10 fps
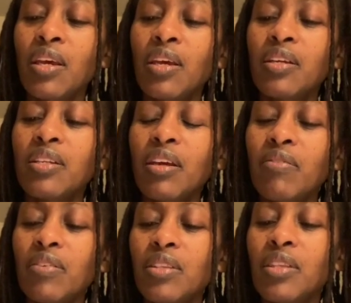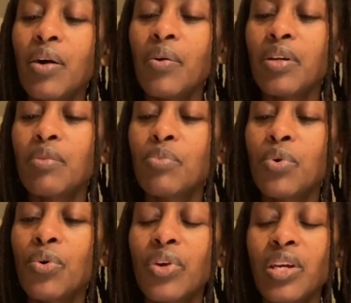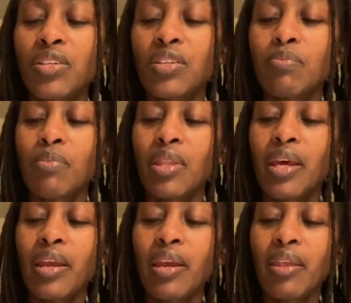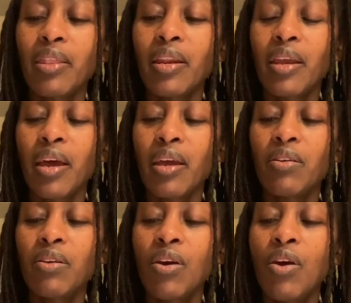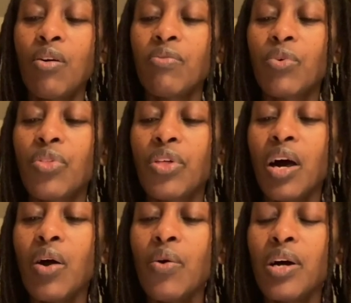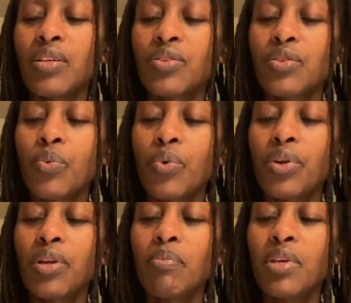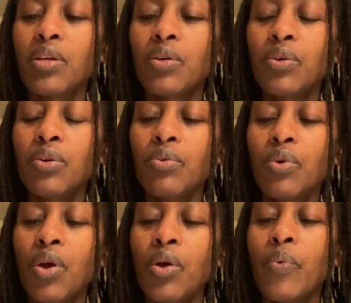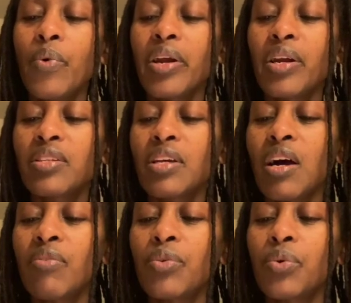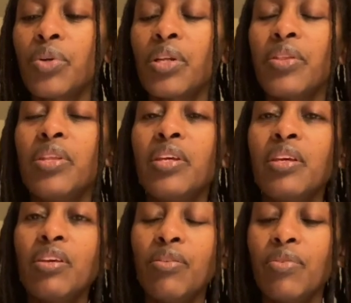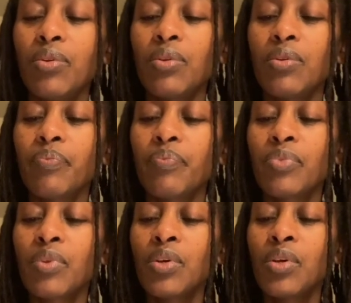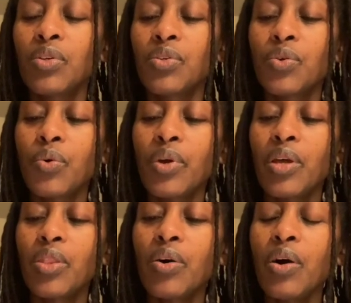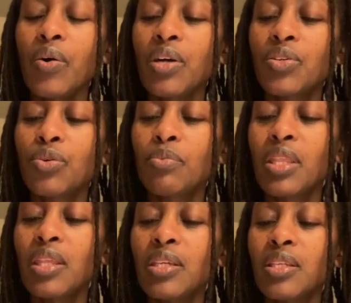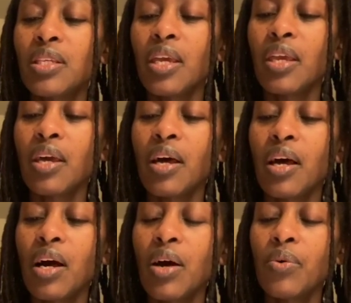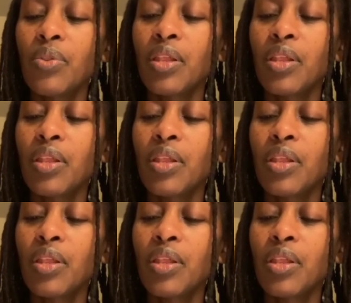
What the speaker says: David, thou art more righteous than I, for thou hast rewarded me good, whereas I have rewarded thee evil. So, and thou hast shown me this day how that